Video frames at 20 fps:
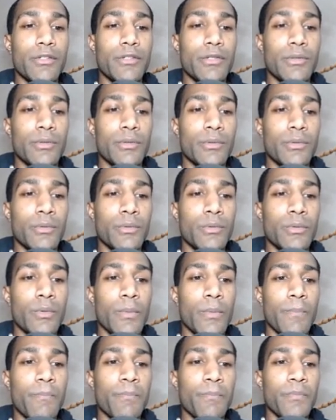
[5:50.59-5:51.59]

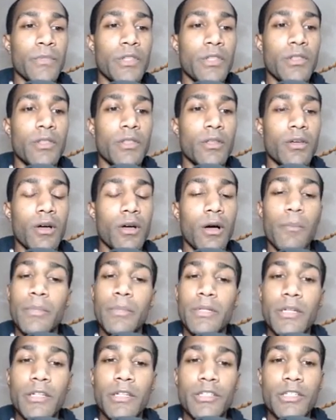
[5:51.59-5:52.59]
to the
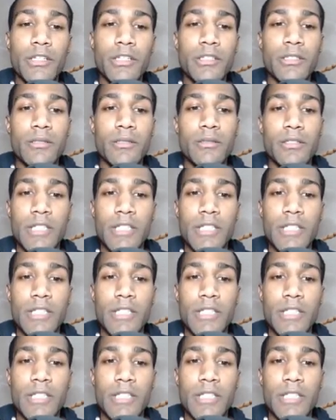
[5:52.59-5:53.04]
competition.